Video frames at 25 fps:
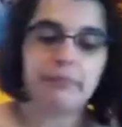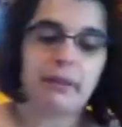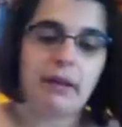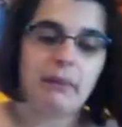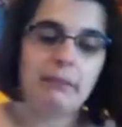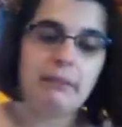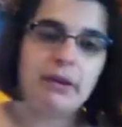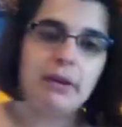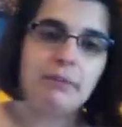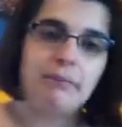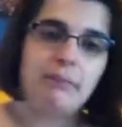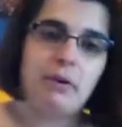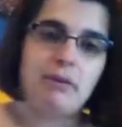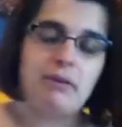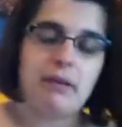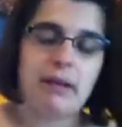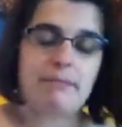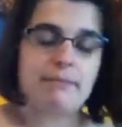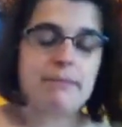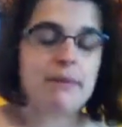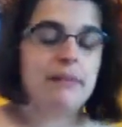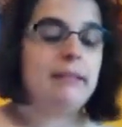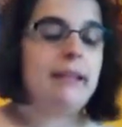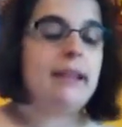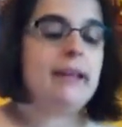I'm going to pull
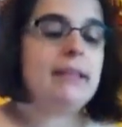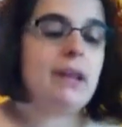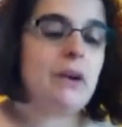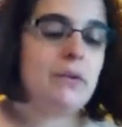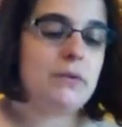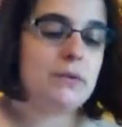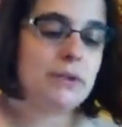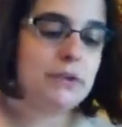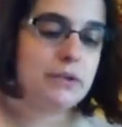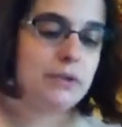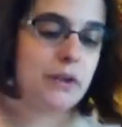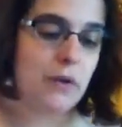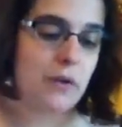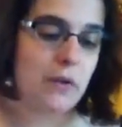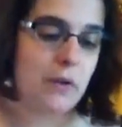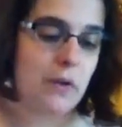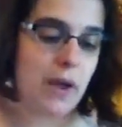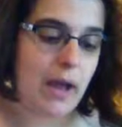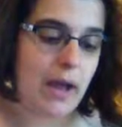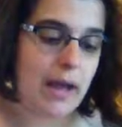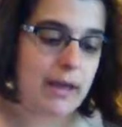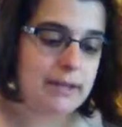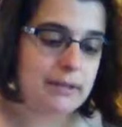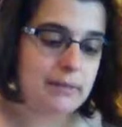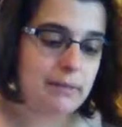up the lay-low to show you
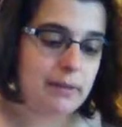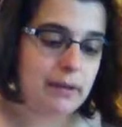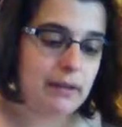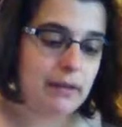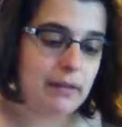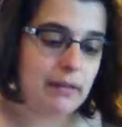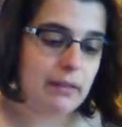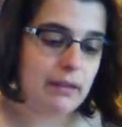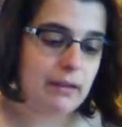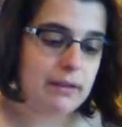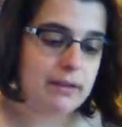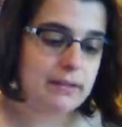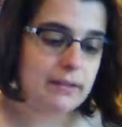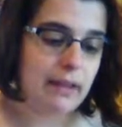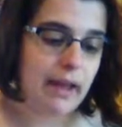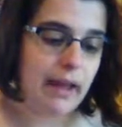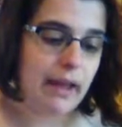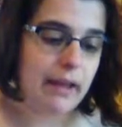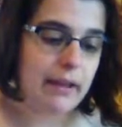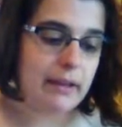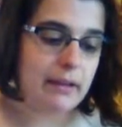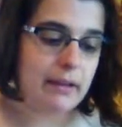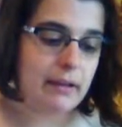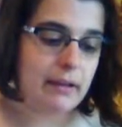guys what it looks like.